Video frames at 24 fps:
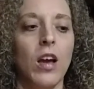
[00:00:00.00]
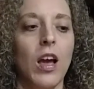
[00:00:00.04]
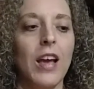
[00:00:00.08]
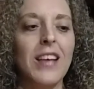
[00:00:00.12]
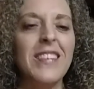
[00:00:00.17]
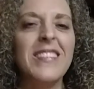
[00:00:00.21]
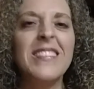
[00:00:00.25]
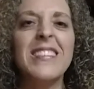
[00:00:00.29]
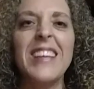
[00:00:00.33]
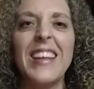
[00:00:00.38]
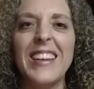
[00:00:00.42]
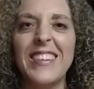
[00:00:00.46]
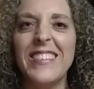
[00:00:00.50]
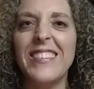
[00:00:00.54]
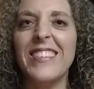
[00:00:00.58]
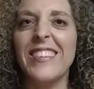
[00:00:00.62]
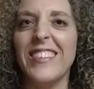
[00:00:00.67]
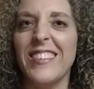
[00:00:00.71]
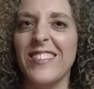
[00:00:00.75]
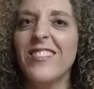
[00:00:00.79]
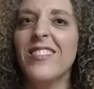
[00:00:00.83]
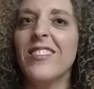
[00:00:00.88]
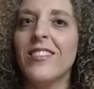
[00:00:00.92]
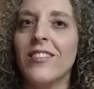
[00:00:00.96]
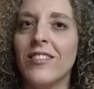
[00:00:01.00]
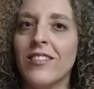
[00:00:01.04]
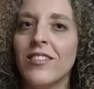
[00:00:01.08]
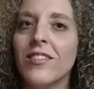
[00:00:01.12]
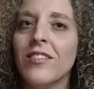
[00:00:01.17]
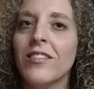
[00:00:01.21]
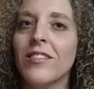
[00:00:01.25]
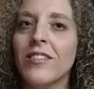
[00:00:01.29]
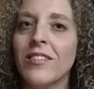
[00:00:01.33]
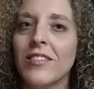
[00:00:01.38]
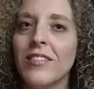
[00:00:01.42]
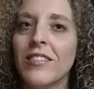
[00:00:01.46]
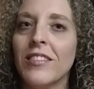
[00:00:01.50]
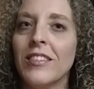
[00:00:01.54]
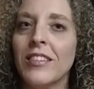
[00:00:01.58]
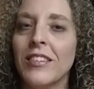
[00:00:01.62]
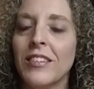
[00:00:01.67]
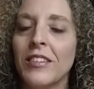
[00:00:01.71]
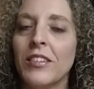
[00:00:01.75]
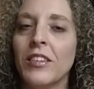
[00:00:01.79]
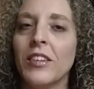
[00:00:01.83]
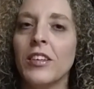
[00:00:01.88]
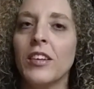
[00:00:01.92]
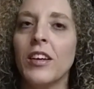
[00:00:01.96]
a sentence,
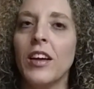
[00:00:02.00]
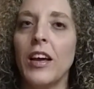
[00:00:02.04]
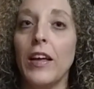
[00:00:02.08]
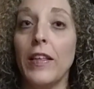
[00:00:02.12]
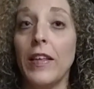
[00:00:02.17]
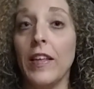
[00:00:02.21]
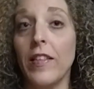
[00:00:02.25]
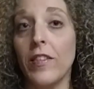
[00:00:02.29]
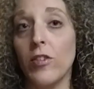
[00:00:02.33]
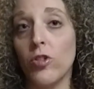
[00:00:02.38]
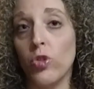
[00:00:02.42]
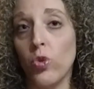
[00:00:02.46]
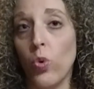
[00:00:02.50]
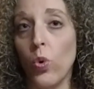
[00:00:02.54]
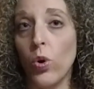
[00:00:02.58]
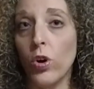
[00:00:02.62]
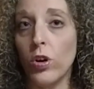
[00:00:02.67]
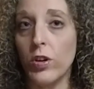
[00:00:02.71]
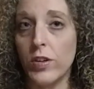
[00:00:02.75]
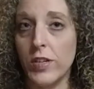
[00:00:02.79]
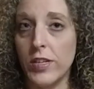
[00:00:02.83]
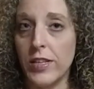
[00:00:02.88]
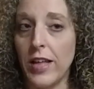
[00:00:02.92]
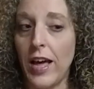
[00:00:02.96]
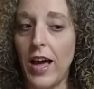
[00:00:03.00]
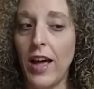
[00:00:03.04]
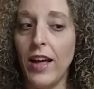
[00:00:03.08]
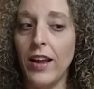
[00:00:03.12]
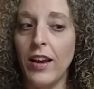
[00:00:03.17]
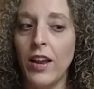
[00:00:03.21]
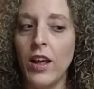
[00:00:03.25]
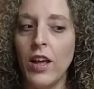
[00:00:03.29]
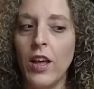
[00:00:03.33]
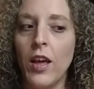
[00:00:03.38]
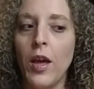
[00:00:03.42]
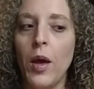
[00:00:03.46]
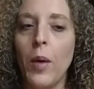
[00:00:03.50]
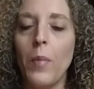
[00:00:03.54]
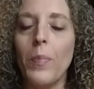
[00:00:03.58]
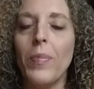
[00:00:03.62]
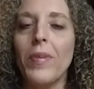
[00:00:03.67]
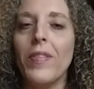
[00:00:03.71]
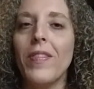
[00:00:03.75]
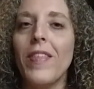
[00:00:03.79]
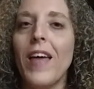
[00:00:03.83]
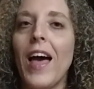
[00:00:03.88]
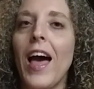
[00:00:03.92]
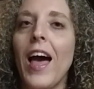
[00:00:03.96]
again, there's order to that,
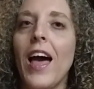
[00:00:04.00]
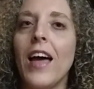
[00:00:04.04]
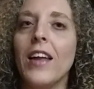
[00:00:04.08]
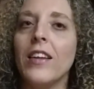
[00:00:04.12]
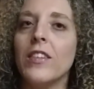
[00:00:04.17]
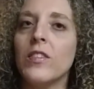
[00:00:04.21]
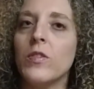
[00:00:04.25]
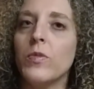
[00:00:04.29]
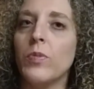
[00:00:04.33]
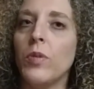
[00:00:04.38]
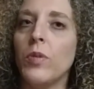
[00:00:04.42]
but that is